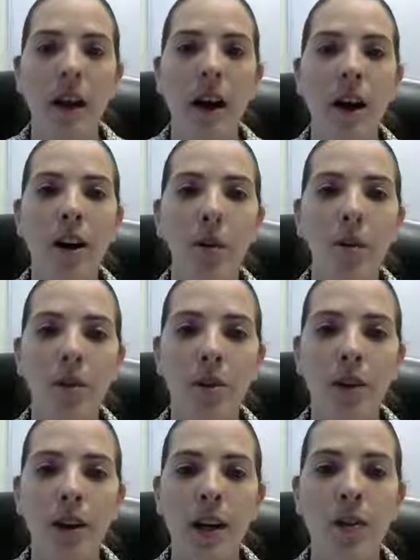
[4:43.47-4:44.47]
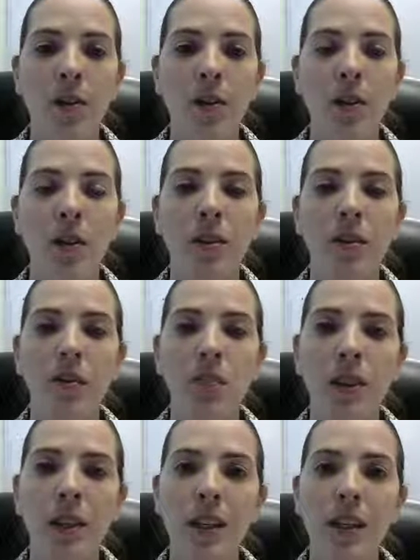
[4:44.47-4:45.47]
Our program is going to
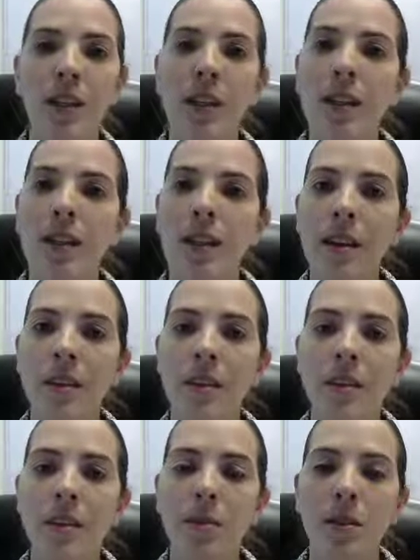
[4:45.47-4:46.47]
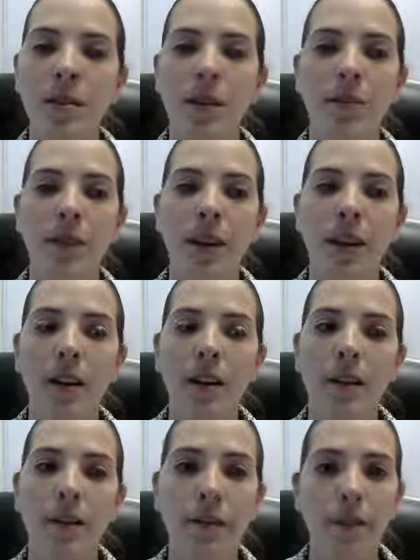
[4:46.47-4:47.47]
read this specific
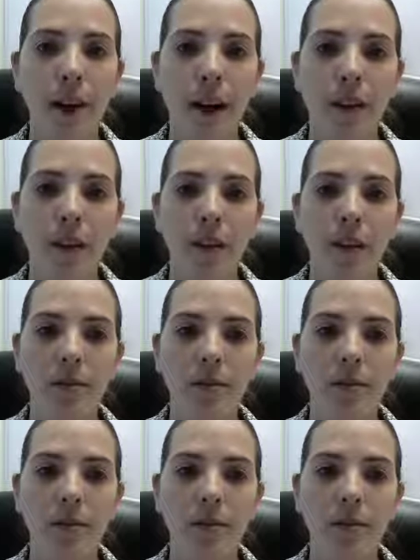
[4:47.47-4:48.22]
file.